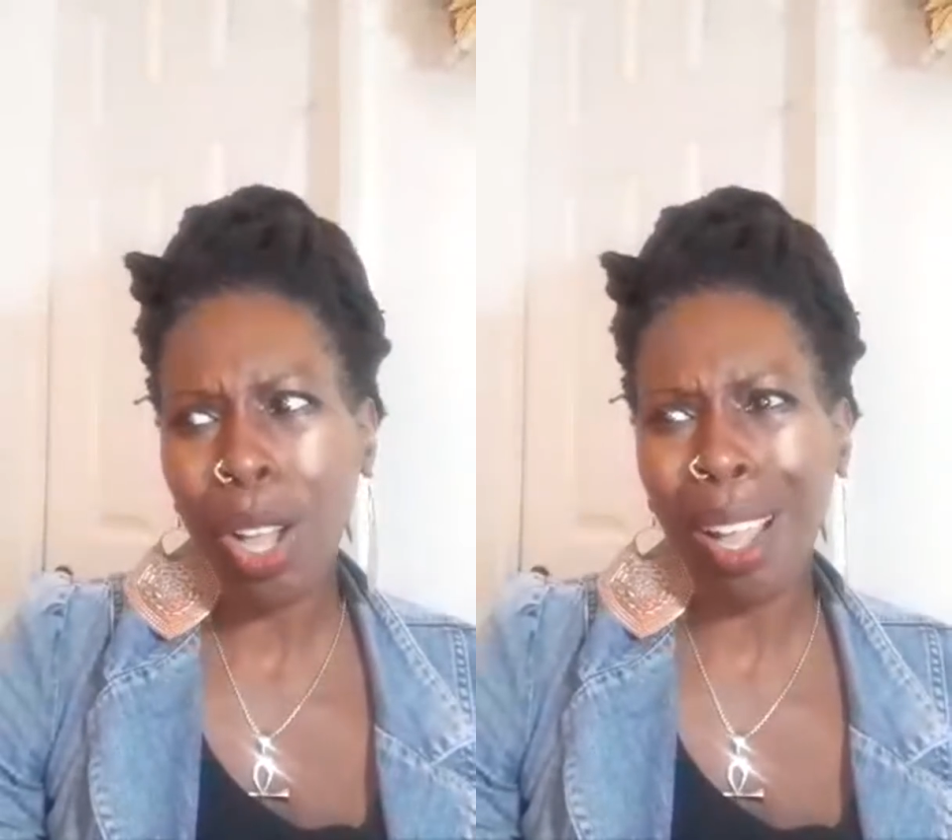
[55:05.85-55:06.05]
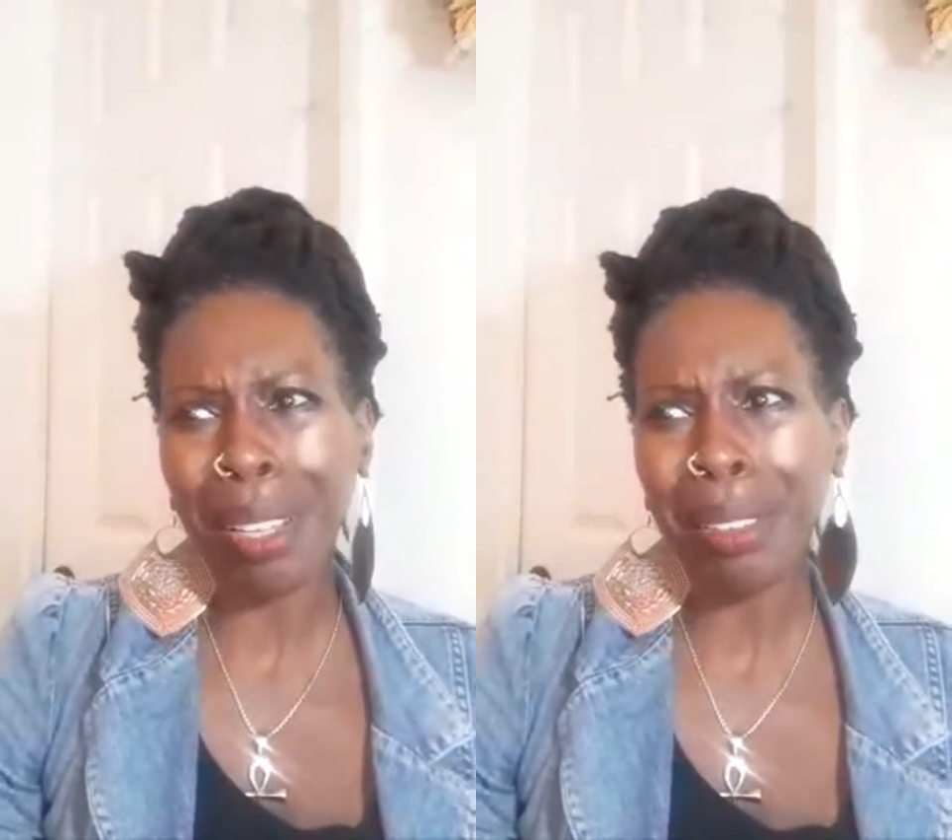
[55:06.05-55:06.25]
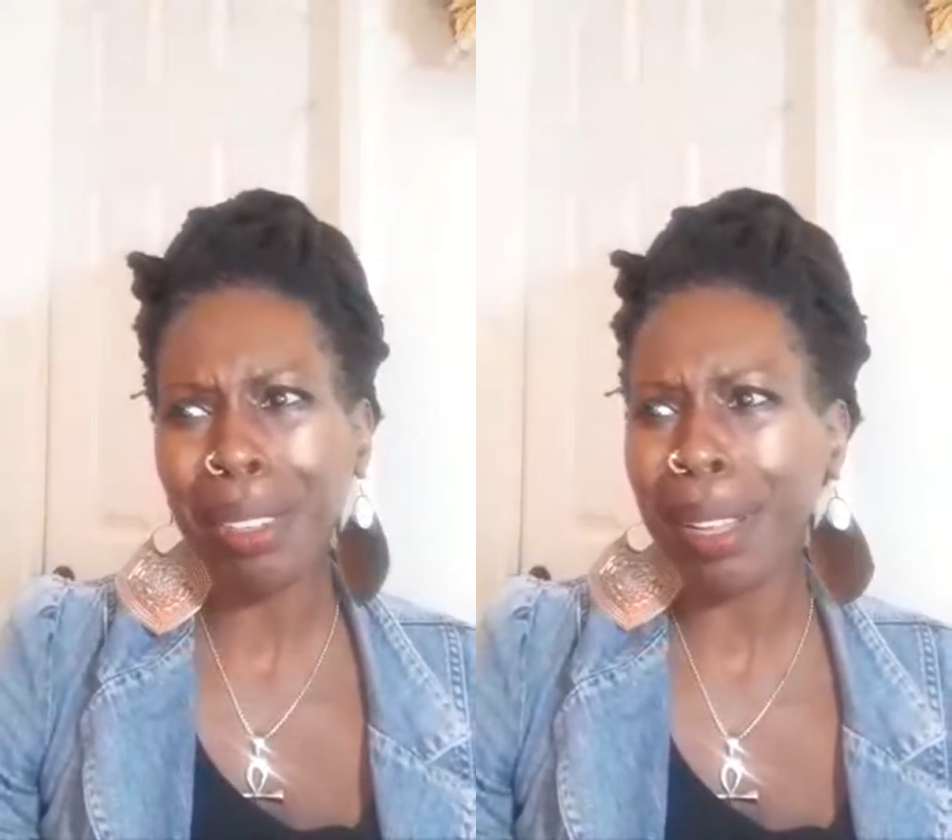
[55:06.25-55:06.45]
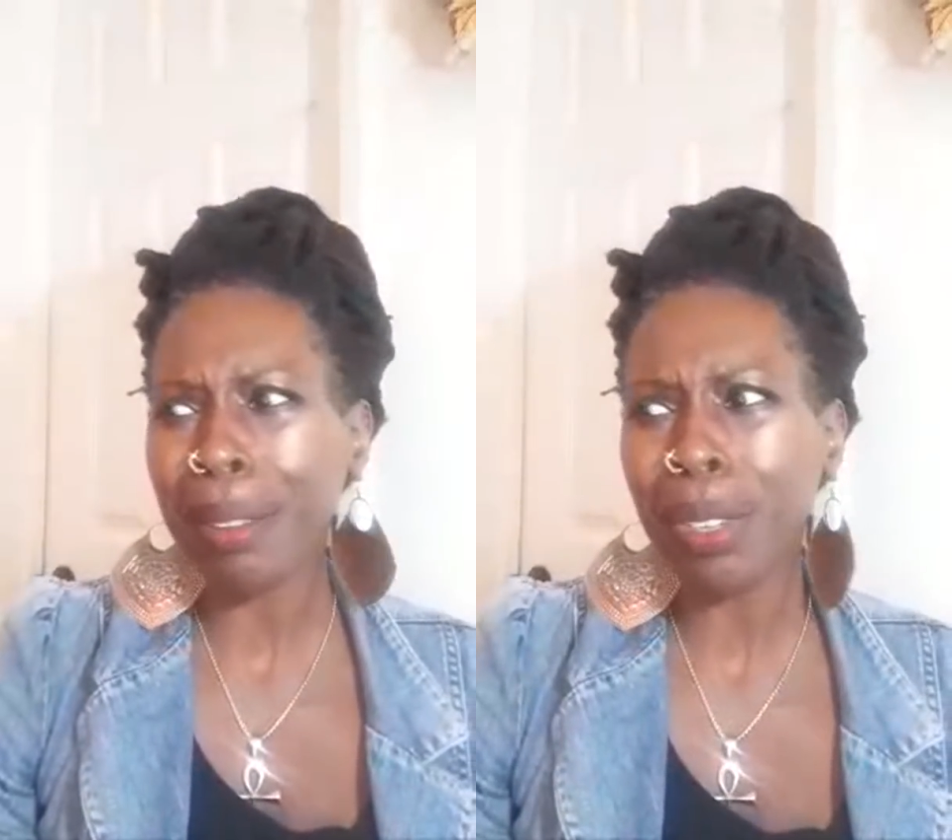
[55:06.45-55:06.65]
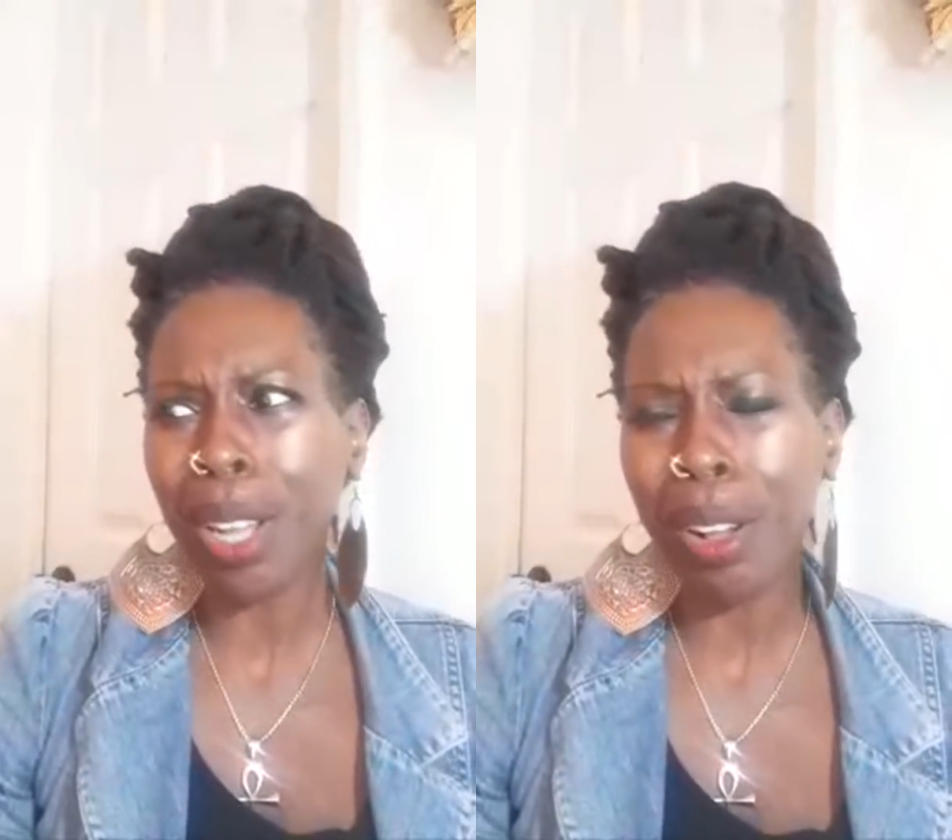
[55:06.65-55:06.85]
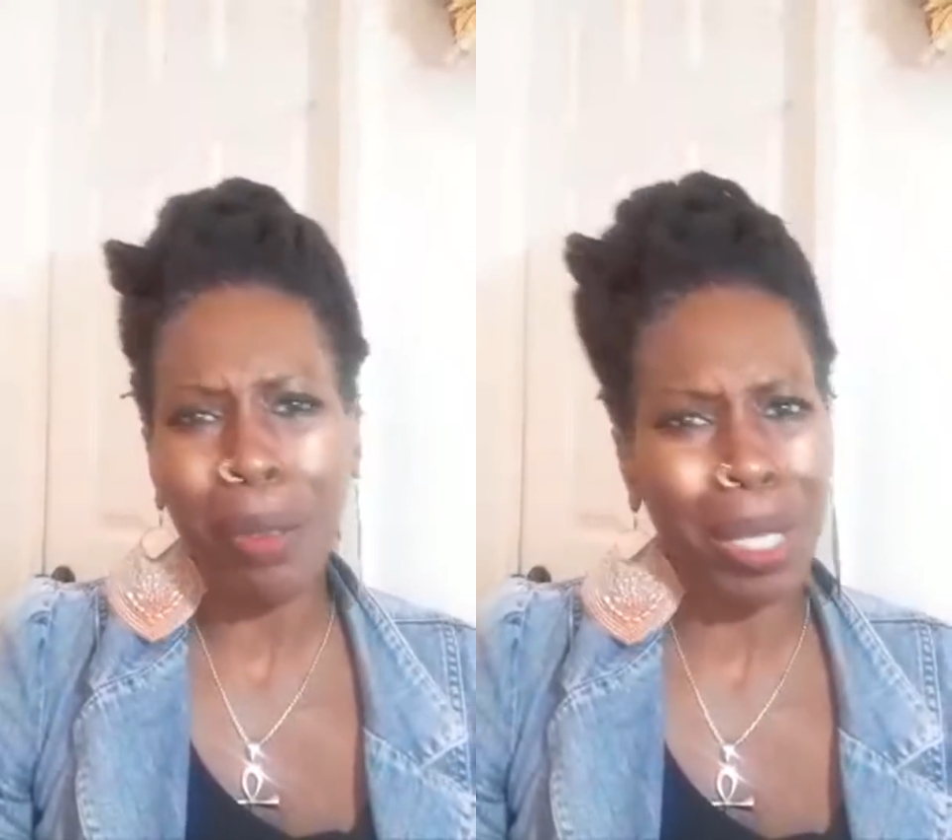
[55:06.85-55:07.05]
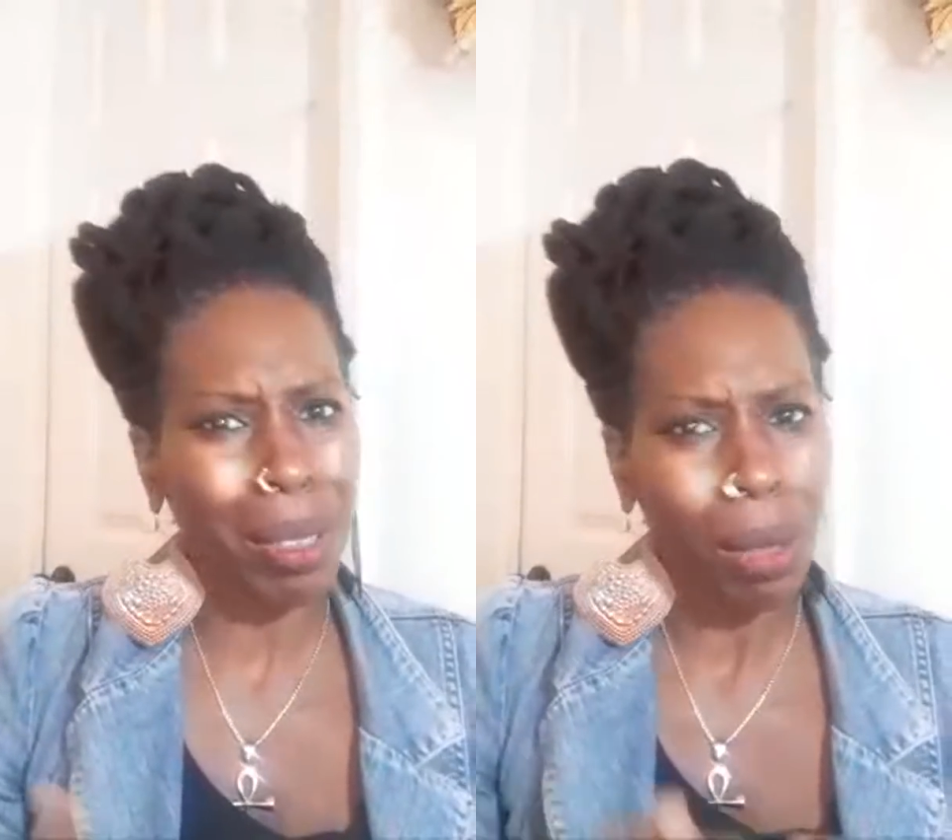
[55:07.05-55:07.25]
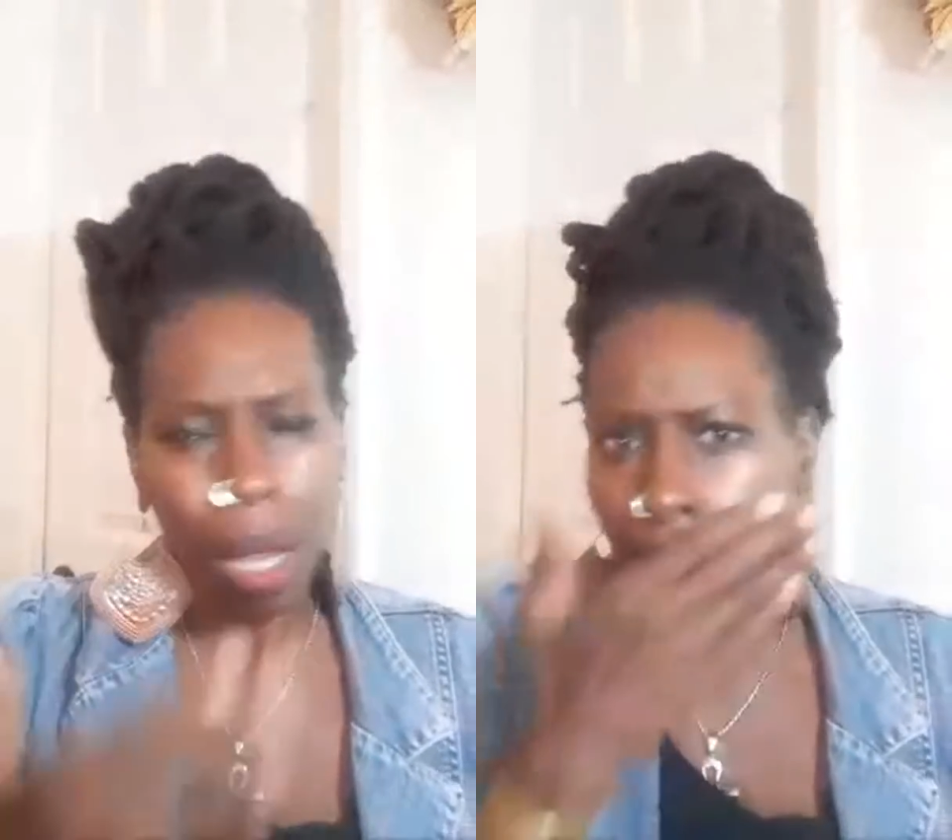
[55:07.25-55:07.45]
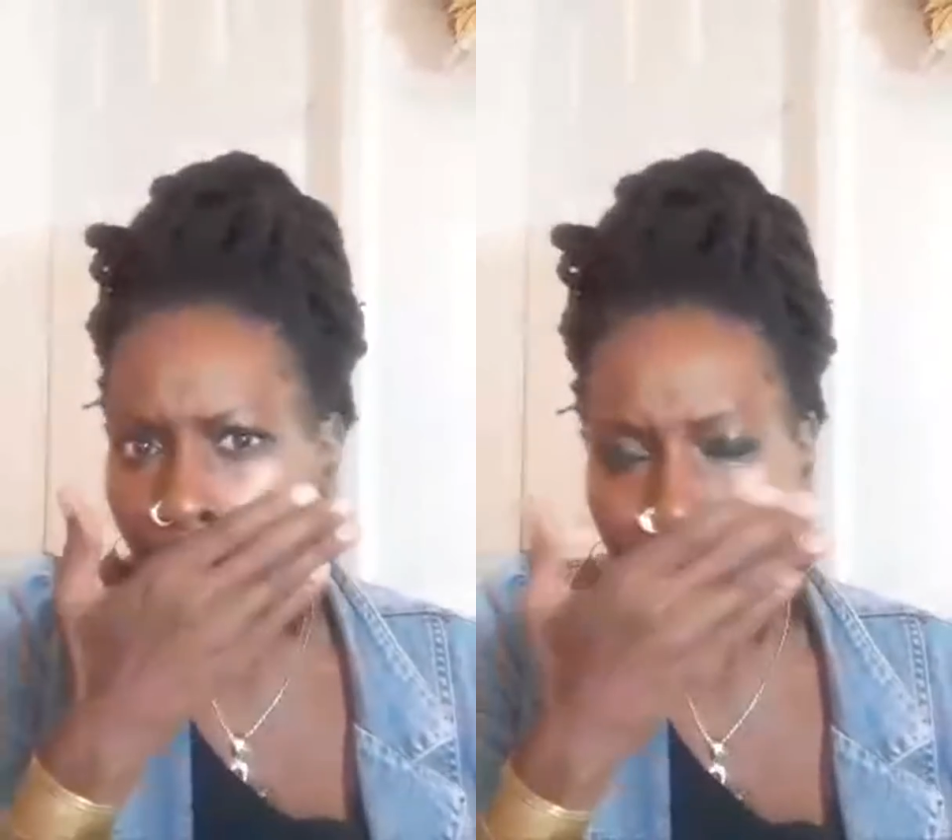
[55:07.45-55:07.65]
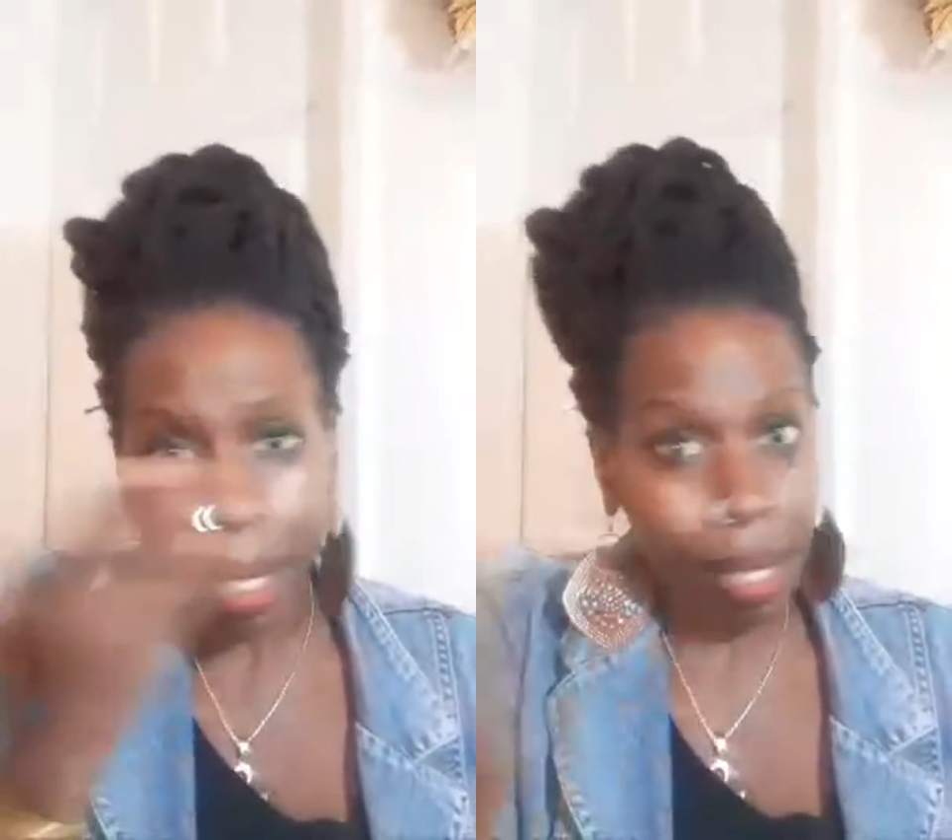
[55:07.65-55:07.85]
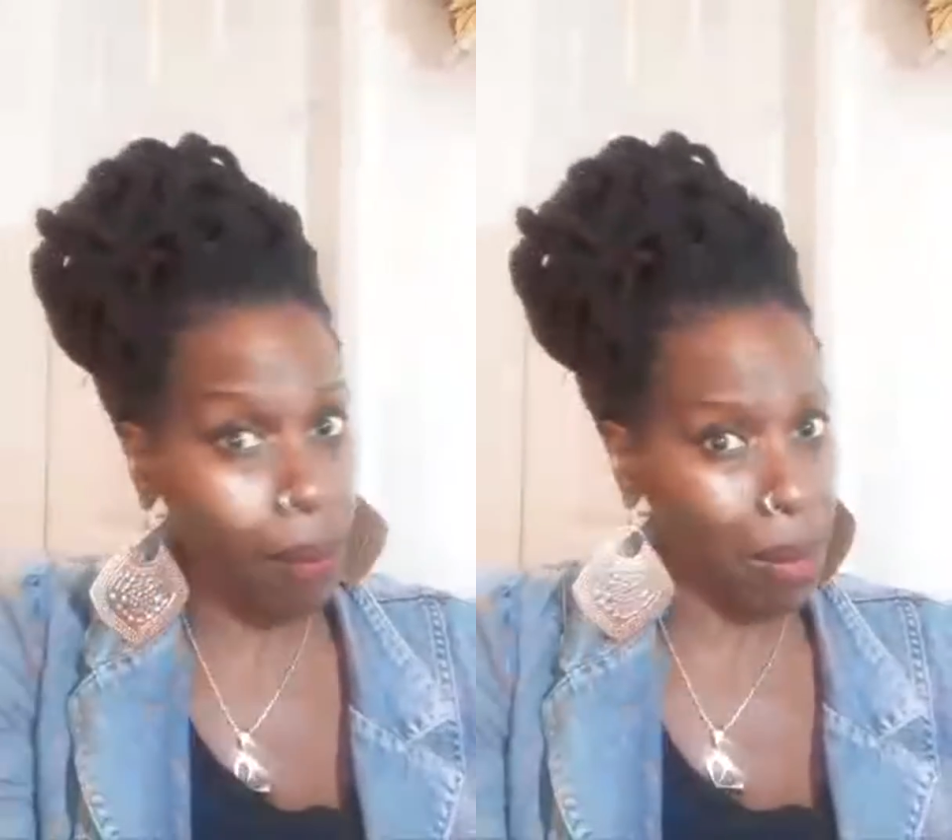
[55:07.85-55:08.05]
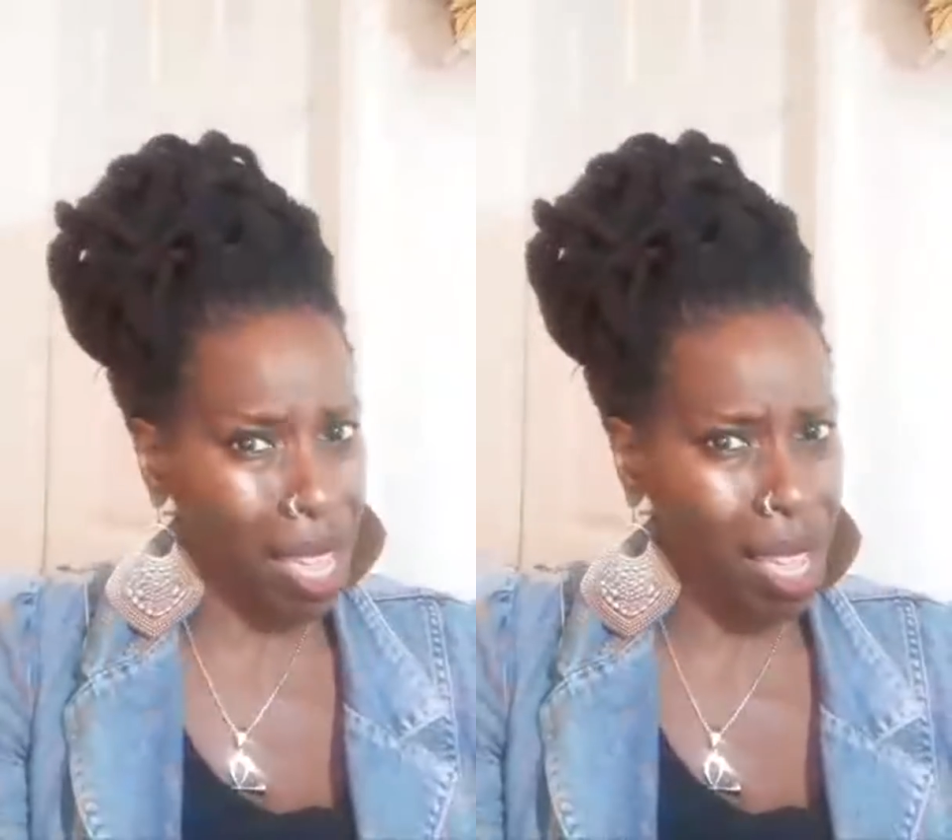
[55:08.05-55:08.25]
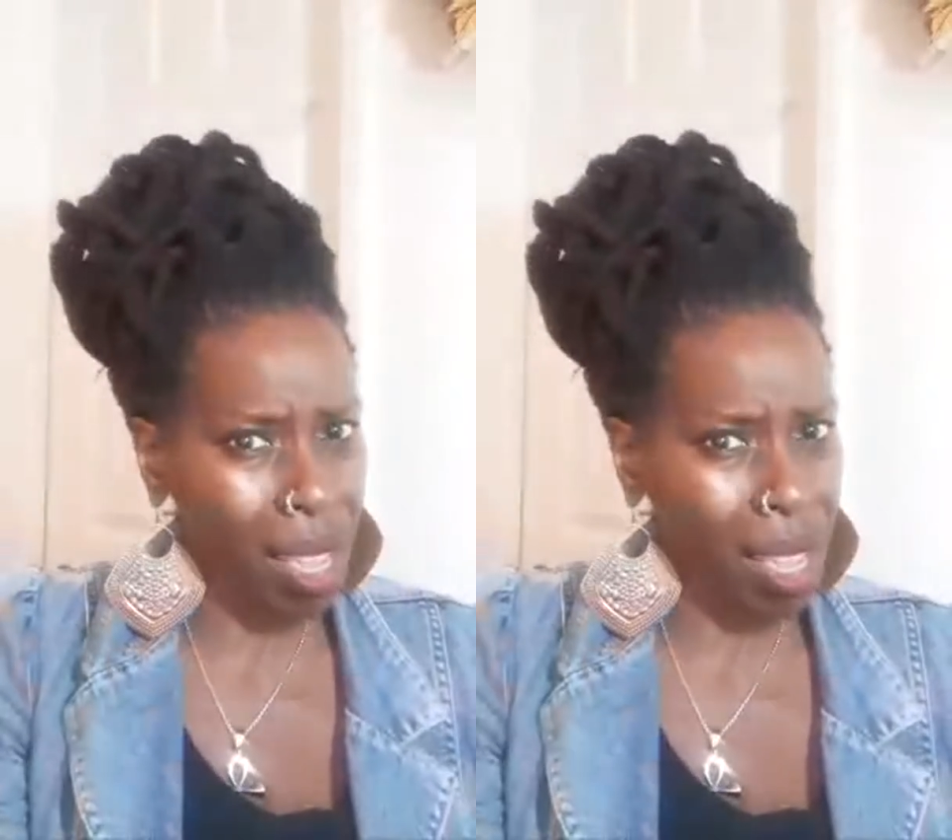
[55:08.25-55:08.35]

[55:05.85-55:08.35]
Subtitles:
I don't know. Is it me?